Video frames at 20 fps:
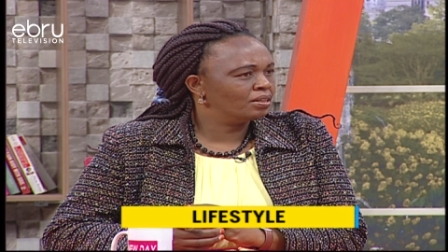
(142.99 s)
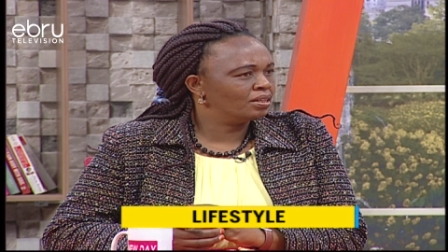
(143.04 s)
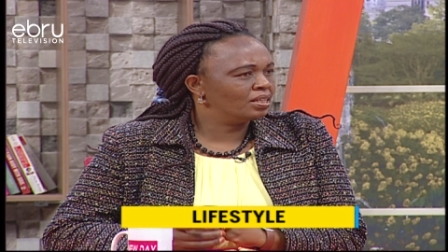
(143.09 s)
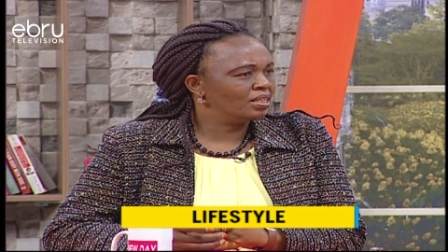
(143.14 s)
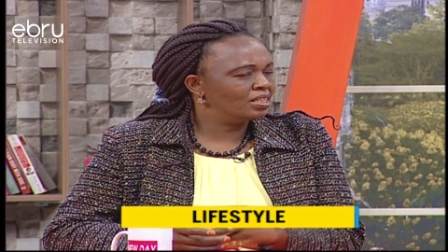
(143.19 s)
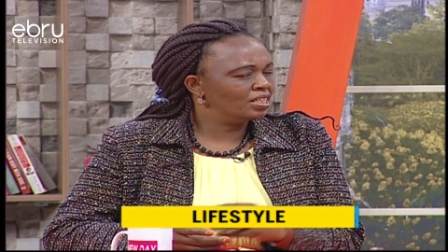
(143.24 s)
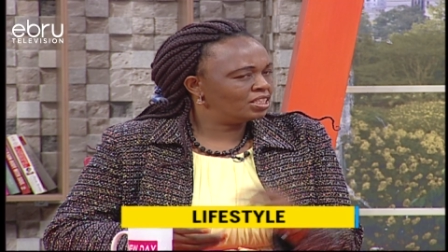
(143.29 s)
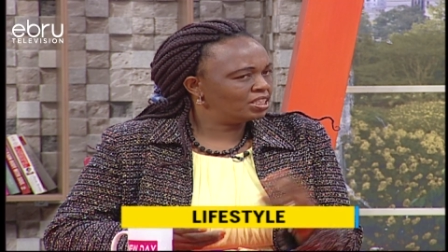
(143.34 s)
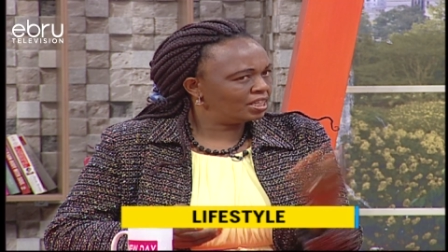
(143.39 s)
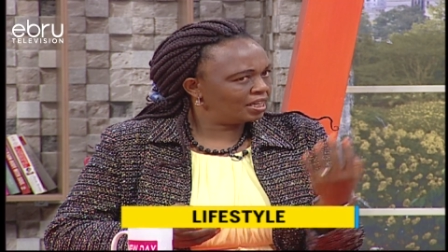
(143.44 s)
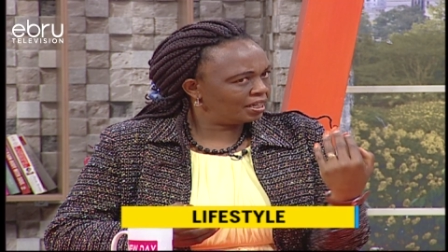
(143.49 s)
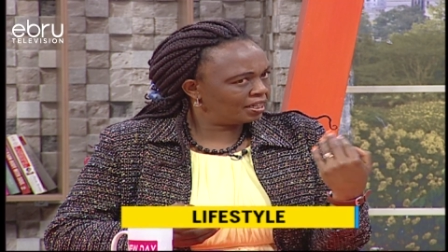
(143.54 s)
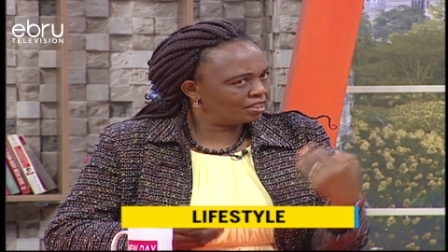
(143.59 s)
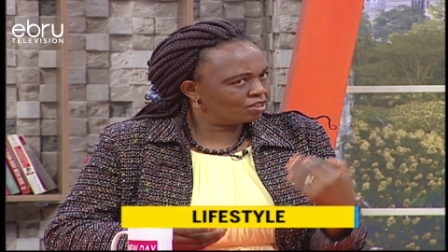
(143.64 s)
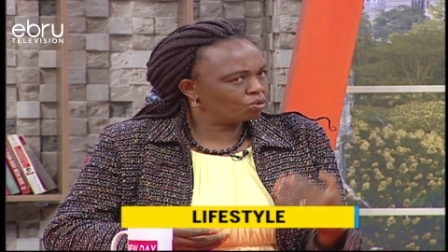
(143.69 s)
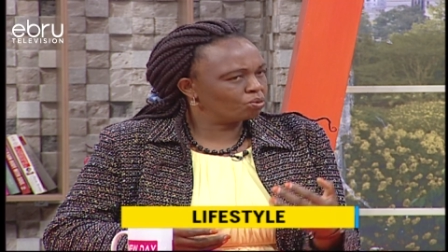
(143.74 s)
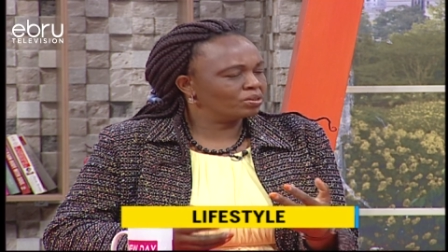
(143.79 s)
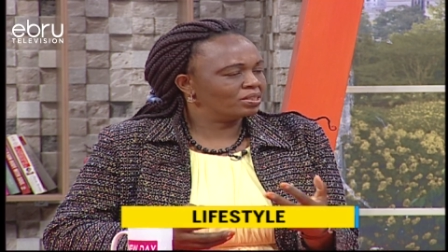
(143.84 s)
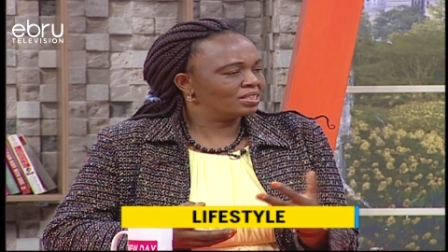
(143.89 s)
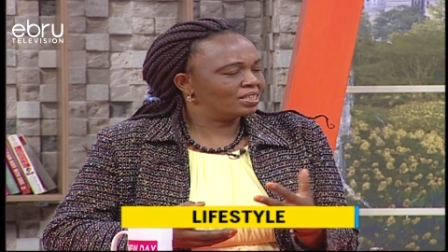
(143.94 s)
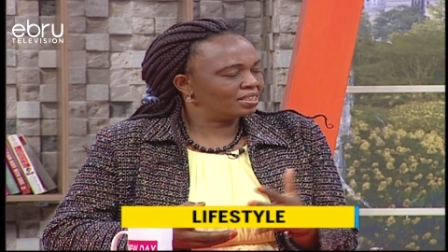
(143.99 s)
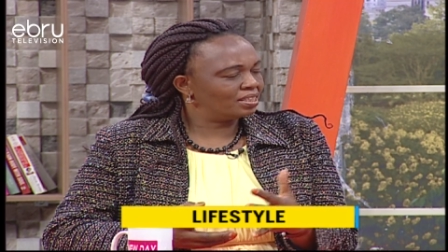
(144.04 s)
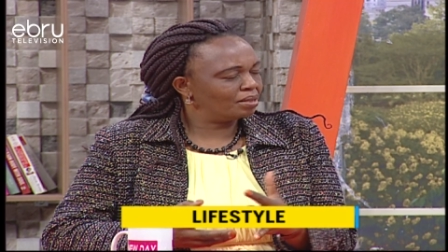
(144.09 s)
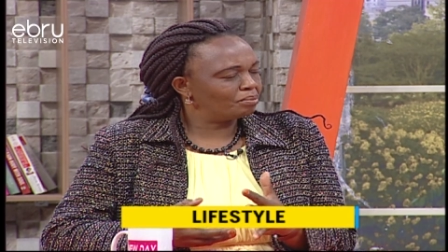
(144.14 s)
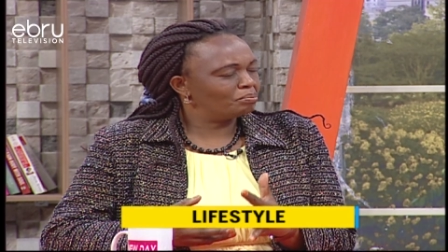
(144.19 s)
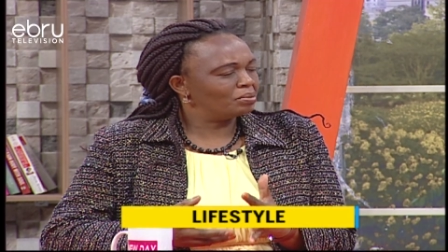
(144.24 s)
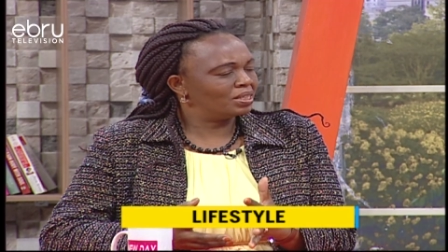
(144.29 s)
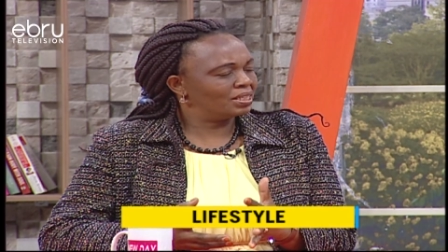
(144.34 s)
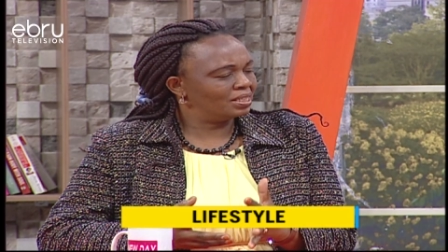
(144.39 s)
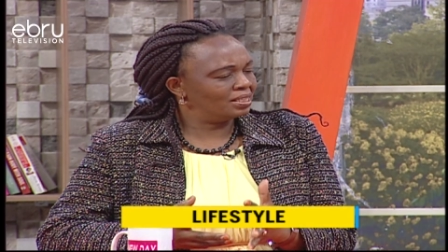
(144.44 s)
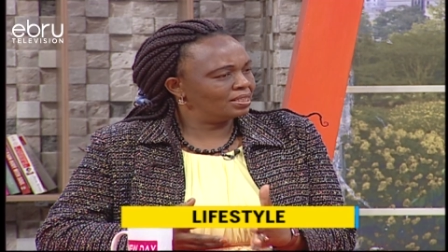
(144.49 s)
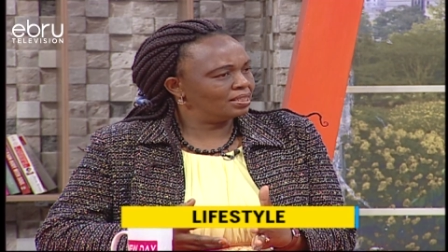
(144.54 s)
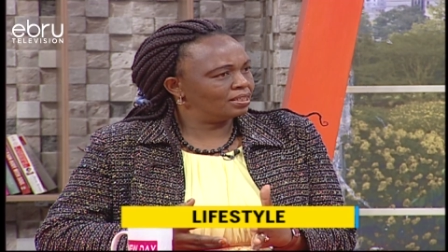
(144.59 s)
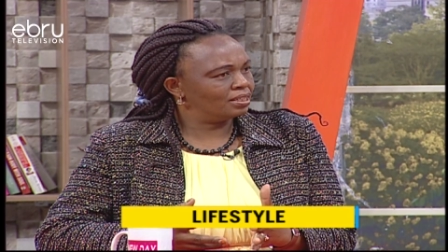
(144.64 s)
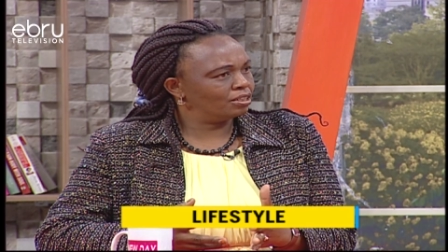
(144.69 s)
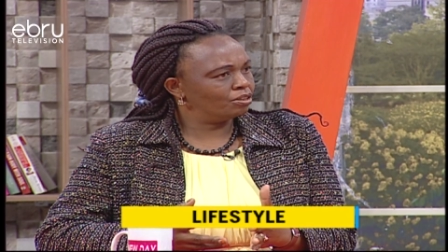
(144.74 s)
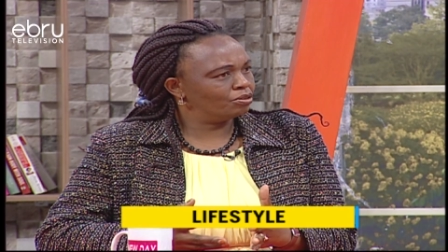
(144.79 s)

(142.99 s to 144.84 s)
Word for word: Initially, it was such a big deal.